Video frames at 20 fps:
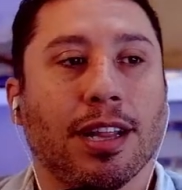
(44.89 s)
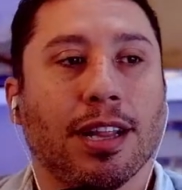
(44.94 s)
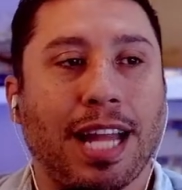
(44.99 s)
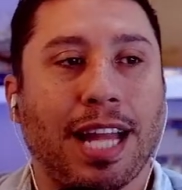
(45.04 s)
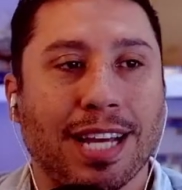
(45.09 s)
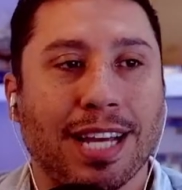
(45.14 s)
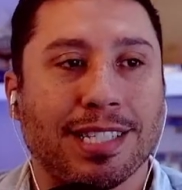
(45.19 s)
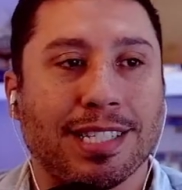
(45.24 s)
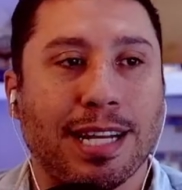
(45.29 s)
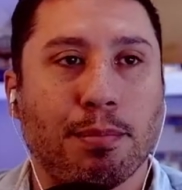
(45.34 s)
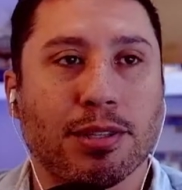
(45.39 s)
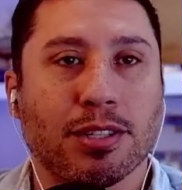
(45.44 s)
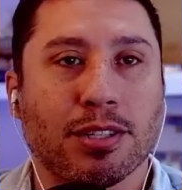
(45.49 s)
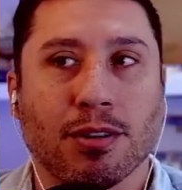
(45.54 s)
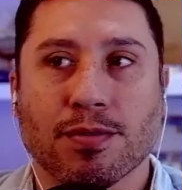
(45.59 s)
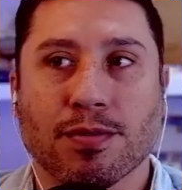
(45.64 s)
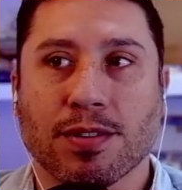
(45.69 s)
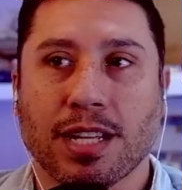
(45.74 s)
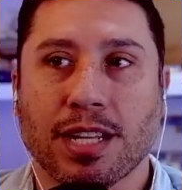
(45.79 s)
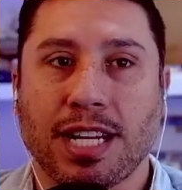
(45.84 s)
Last
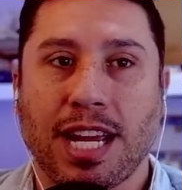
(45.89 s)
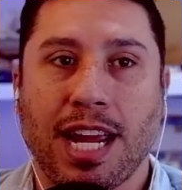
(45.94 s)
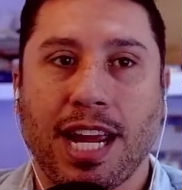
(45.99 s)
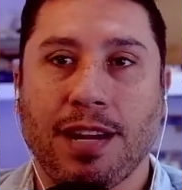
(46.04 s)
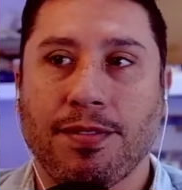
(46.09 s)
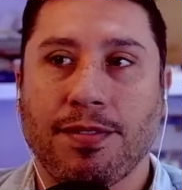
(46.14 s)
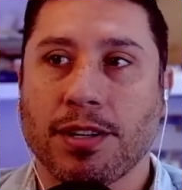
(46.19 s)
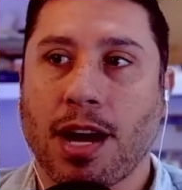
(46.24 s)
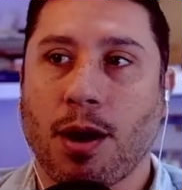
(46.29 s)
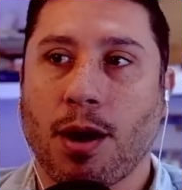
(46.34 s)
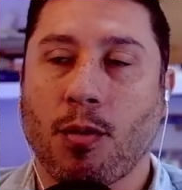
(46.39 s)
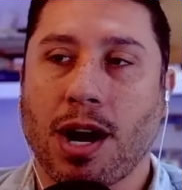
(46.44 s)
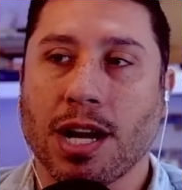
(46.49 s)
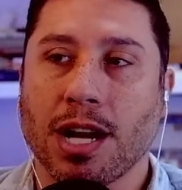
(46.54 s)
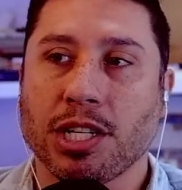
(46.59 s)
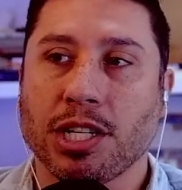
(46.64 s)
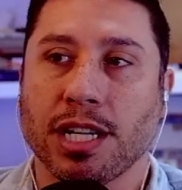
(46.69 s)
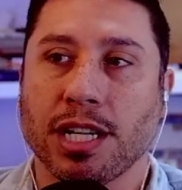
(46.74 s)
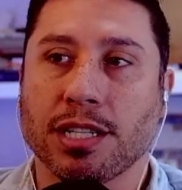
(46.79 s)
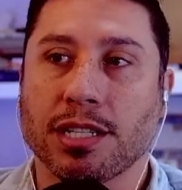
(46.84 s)
episode for the day. If you're not
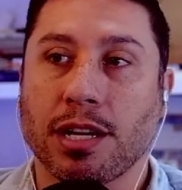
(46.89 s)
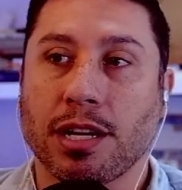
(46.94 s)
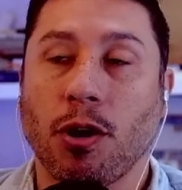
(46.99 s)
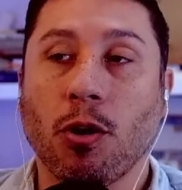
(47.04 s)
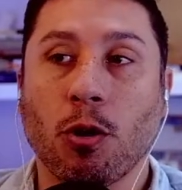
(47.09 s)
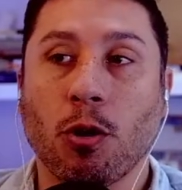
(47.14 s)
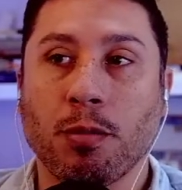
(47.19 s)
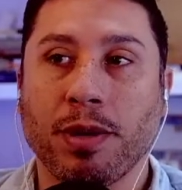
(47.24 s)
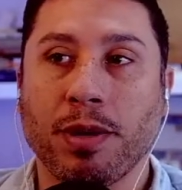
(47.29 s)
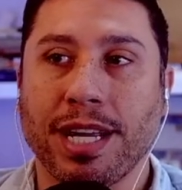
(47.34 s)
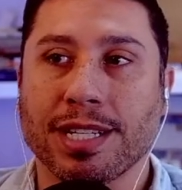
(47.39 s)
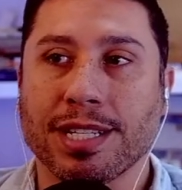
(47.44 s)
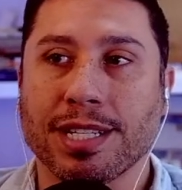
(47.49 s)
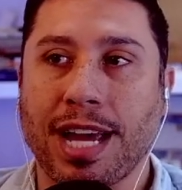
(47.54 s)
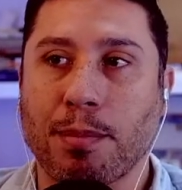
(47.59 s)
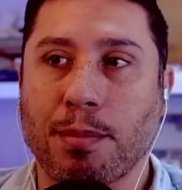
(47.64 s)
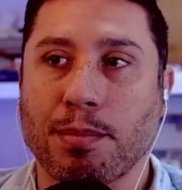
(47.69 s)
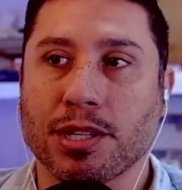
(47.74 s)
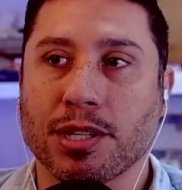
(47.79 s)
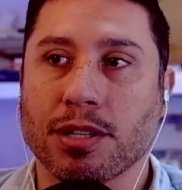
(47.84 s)
watching us at home, it's
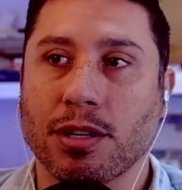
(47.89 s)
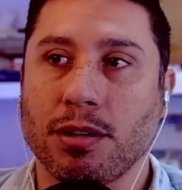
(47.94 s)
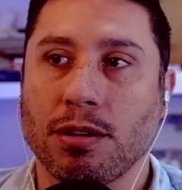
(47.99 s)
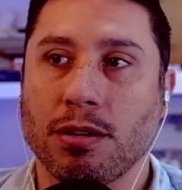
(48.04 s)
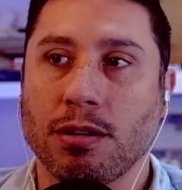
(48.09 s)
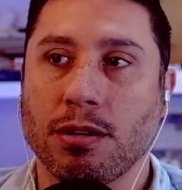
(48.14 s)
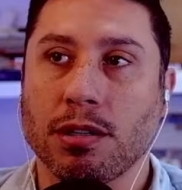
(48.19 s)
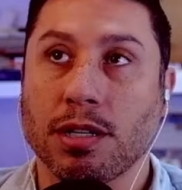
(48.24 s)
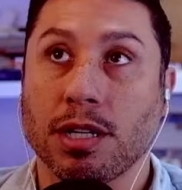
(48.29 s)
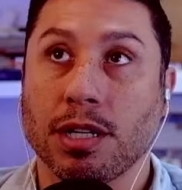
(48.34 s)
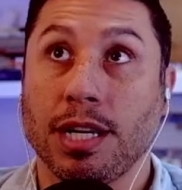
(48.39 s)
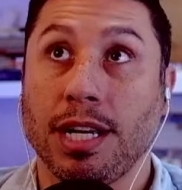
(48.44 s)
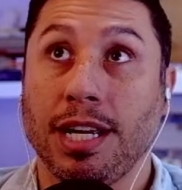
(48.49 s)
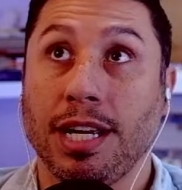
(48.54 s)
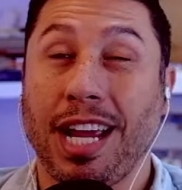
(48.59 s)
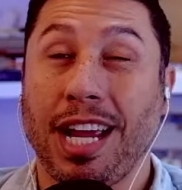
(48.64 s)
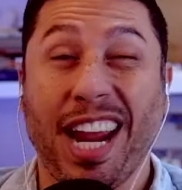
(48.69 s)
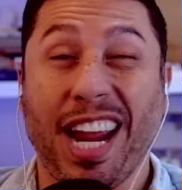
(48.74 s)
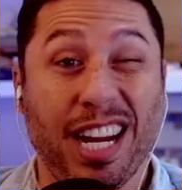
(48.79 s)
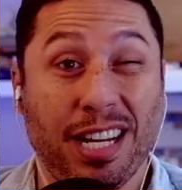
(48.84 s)
episode
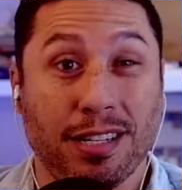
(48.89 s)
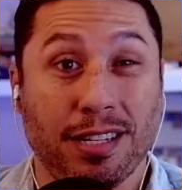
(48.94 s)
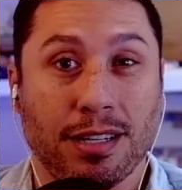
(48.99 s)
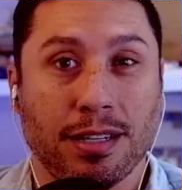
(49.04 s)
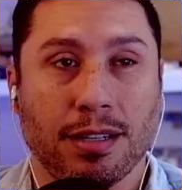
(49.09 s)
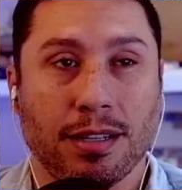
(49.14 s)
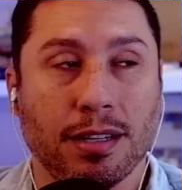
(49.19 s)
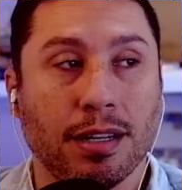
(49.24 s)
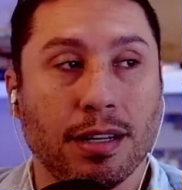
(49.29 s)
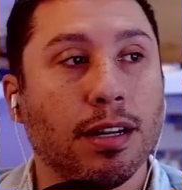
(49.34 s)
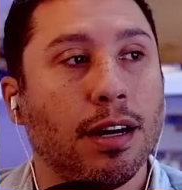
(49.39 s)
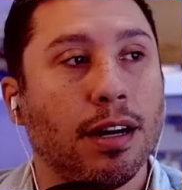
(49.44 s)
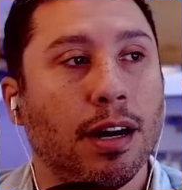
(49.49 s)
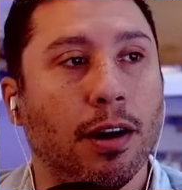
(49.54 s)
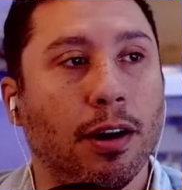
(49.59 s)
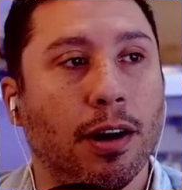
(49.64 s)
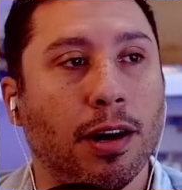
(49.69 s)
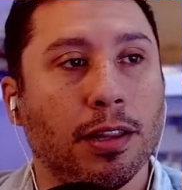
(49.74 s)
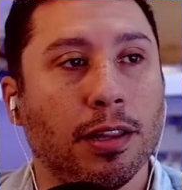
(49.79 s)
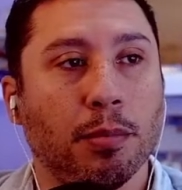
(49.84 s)
8
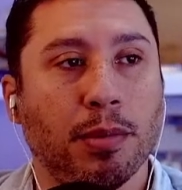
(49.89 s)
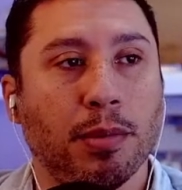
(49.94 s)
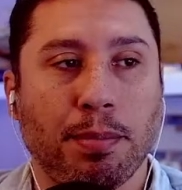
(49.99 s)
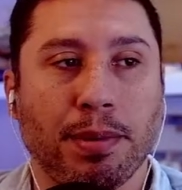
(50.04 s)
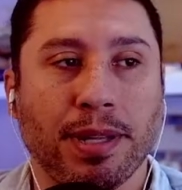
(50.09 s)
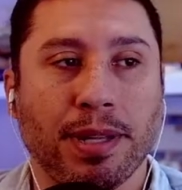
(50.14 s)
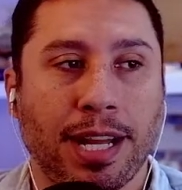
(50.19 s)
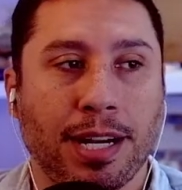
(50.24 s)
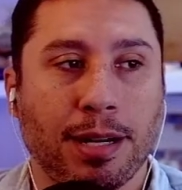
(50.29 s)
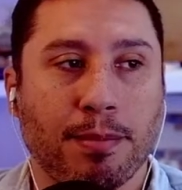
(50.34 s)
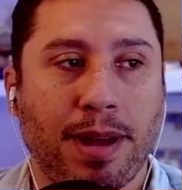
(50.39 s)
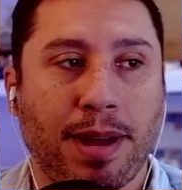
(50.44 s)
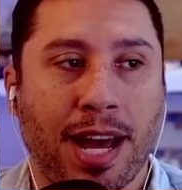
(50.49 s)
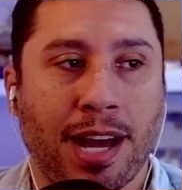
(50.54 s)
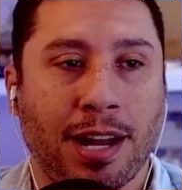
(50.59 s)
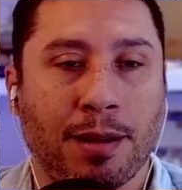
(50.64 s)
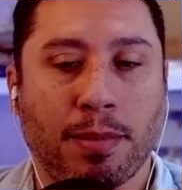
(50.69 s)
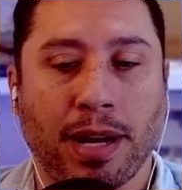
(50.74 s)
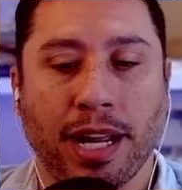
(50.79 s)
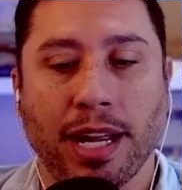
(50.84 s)
on The Manipulated
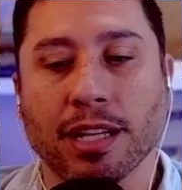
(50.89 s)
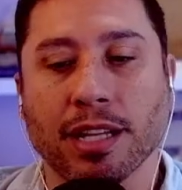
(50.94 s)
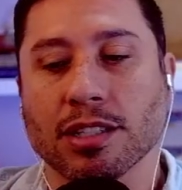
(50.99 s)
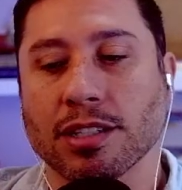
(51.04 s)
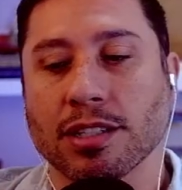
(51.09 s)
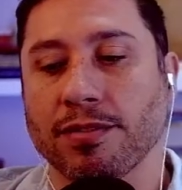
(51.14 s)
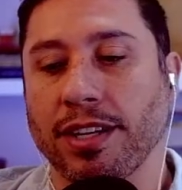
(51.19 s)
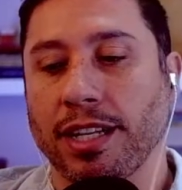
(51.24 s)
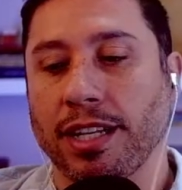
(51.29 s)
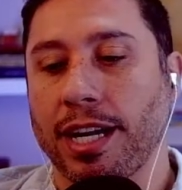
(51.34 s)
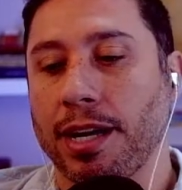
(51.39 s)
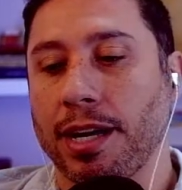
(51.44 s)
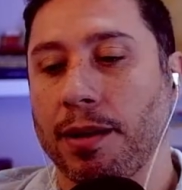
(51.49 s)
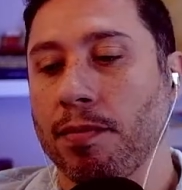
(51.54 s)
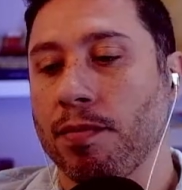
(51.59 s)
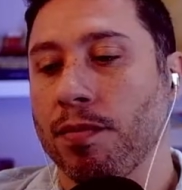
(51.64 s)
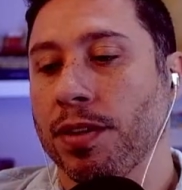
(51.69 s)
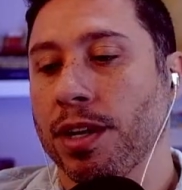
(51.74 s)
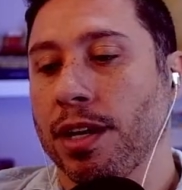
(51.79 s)
Man by Esther Villa,